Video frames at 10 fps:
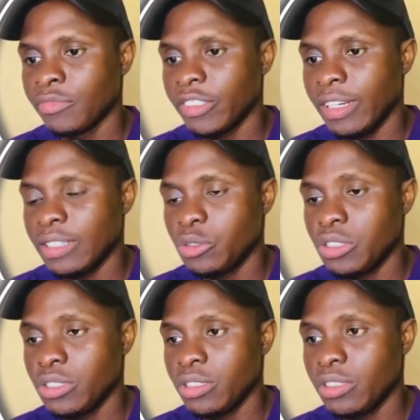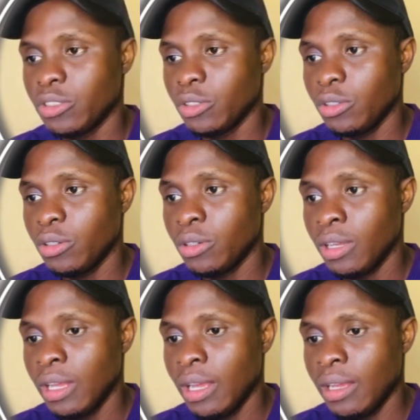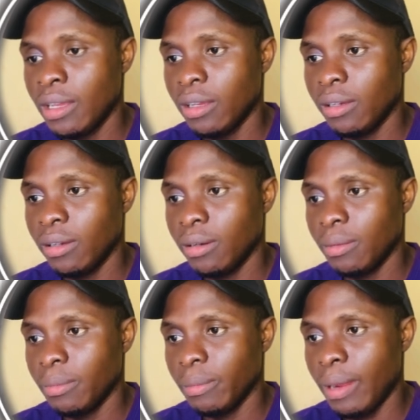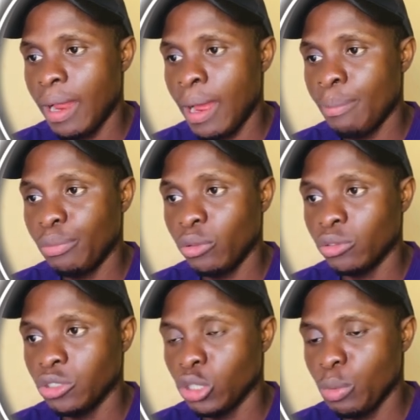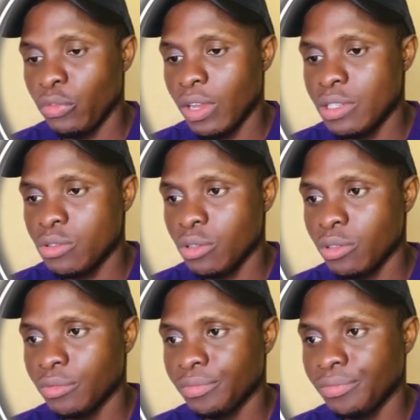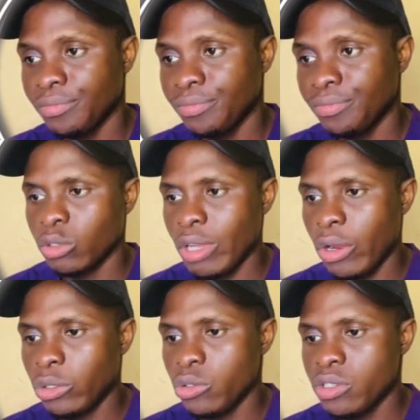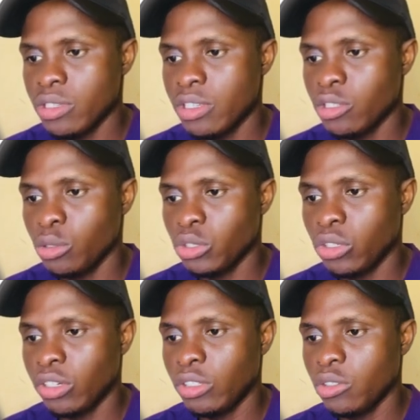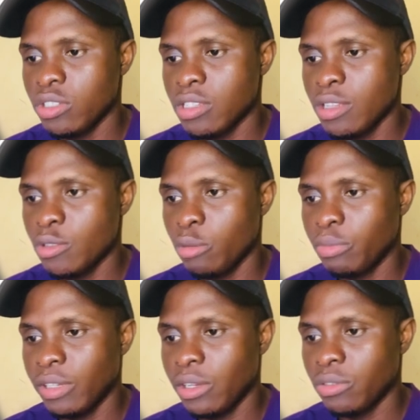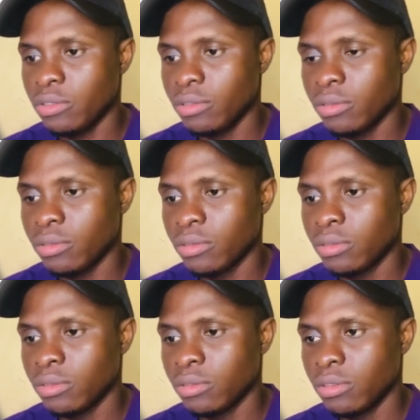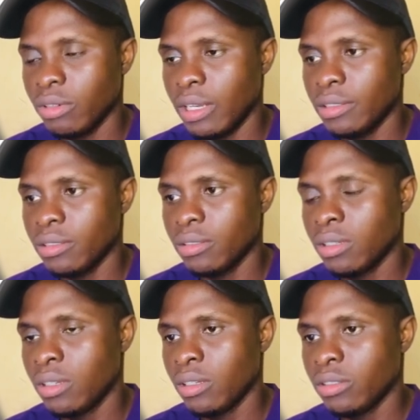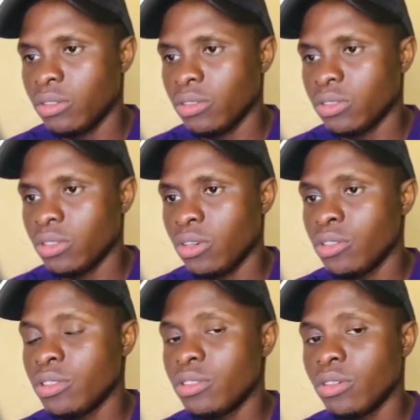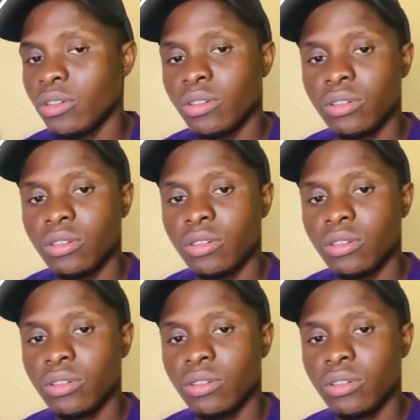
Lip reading: Right, which is the TikTok app on your Shopify store. So you're going to see this option. Click on setup now. Right, to install your TikTok